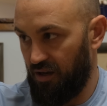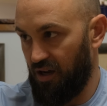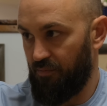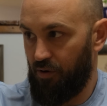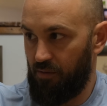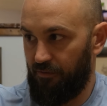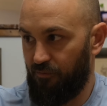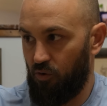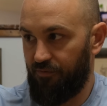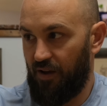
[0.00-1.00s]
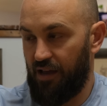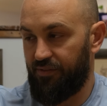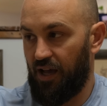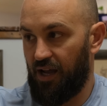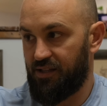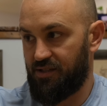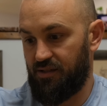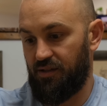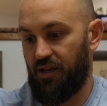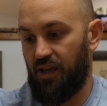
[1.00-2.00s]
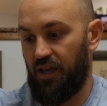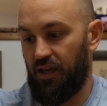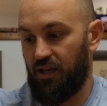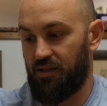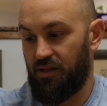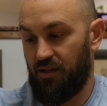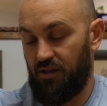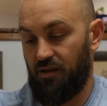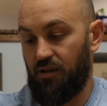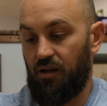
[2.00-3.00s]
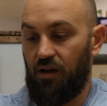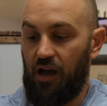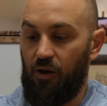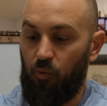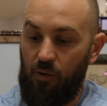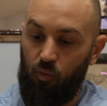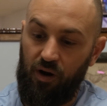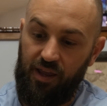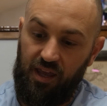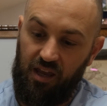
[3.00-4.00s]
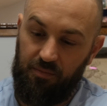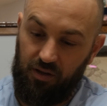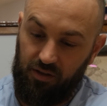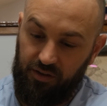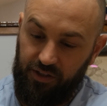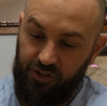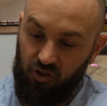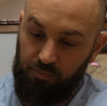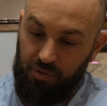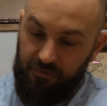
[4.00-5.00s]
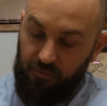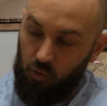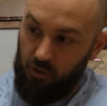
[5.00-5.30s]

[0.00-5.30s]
I'm probably 45 knots, and I want to aim a little before